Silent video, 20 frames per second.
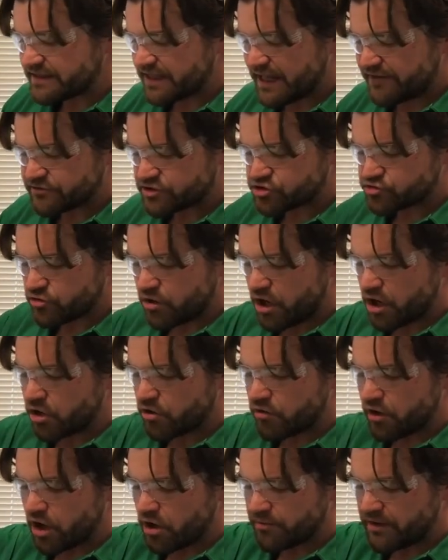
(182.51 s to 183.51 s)
They have a strong
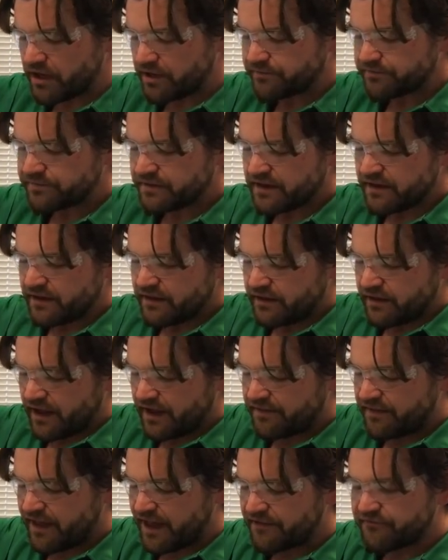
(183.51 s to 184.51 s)
aroma,
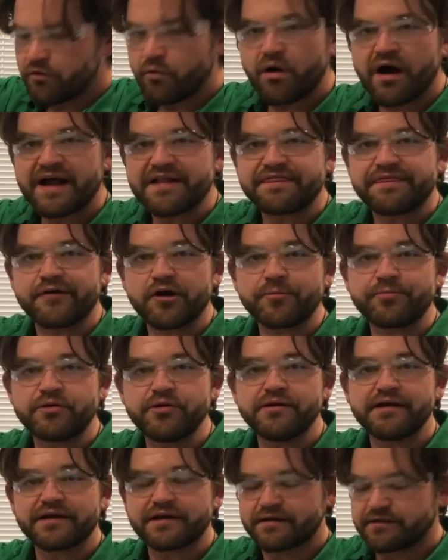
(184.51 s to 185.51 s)
and they have a wide
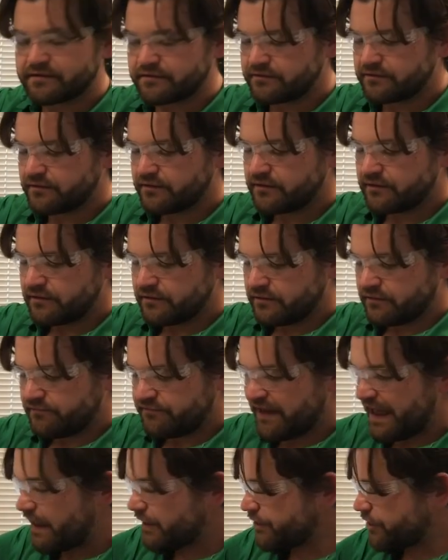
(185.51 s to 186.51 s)
therapeutic
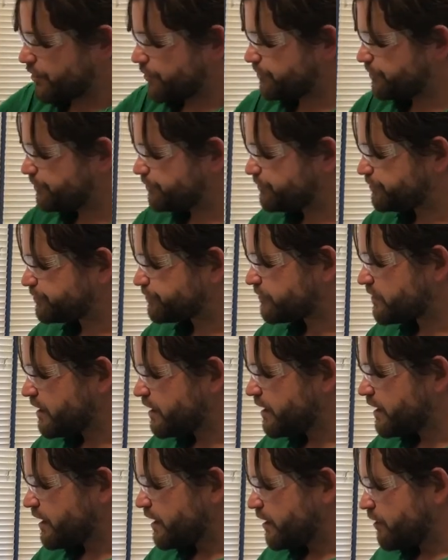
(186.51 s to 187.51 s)
value.
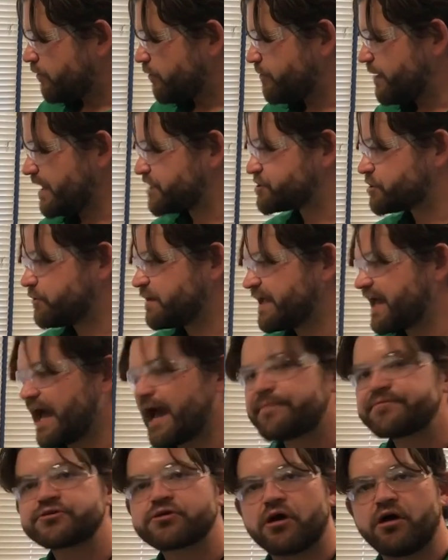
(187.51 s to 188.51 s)
Make sure we
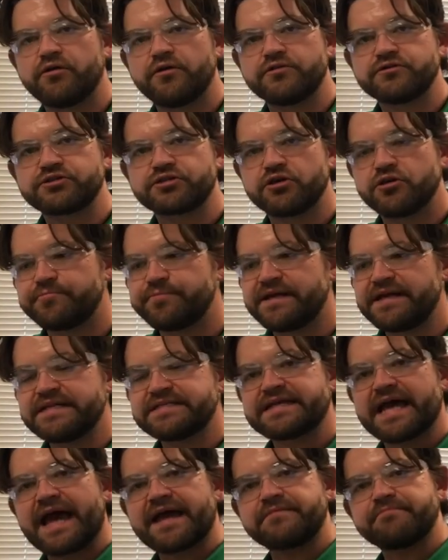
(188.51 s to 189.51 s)
capture all those
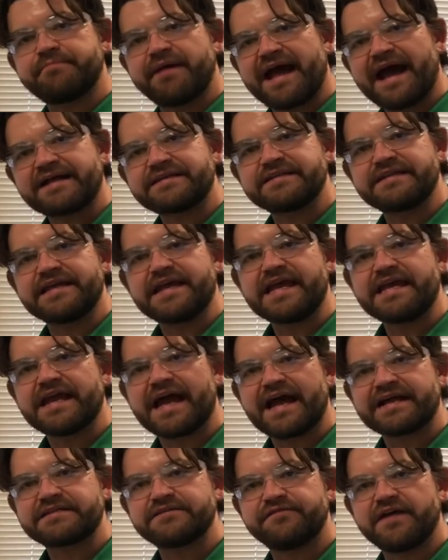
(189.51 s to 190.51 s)
terpenes, add them back to the
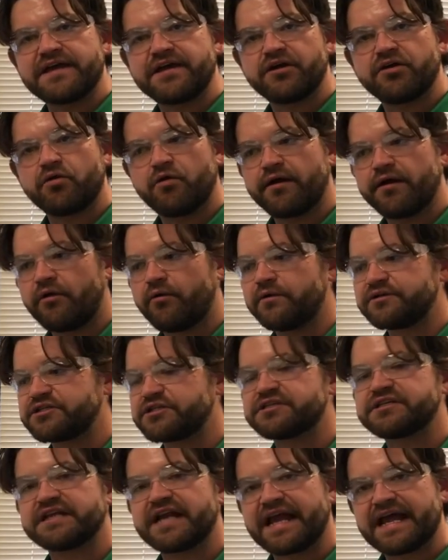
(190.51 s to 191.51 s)
heat-activated oil, which
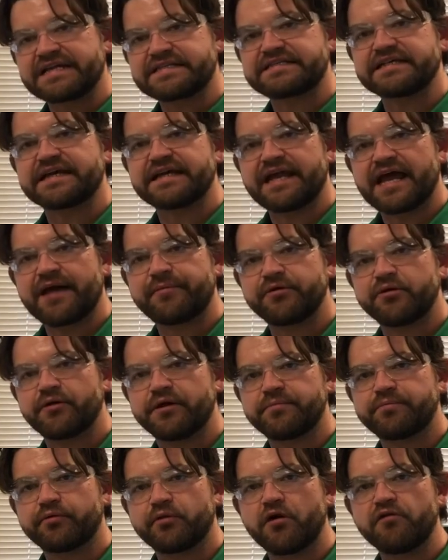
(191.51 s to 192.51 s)
is enhance the
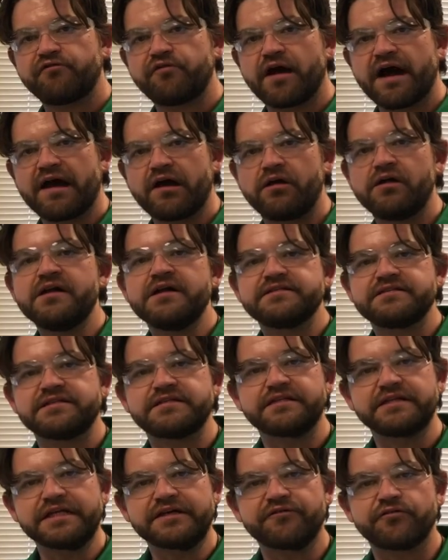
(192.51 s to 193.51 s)
cannabinoid profile
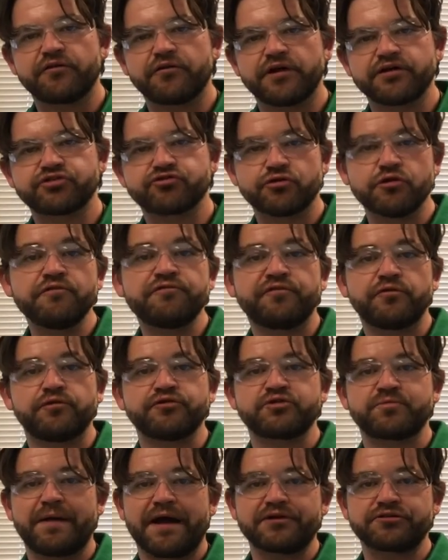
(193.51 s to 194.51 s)
to deliver a true
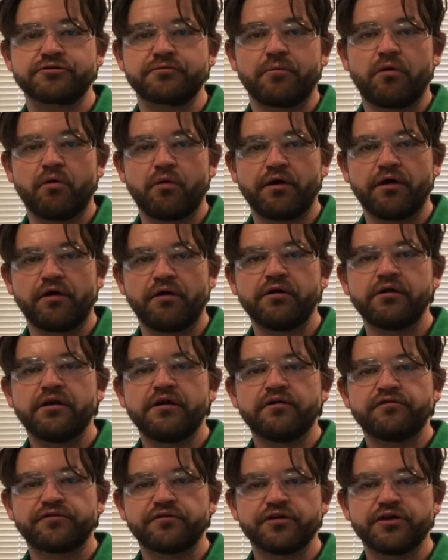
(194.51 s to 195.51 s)
full-spectrum oil
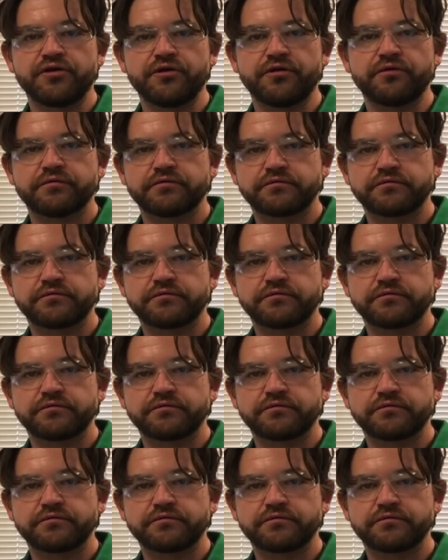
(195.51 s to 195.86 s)
for you.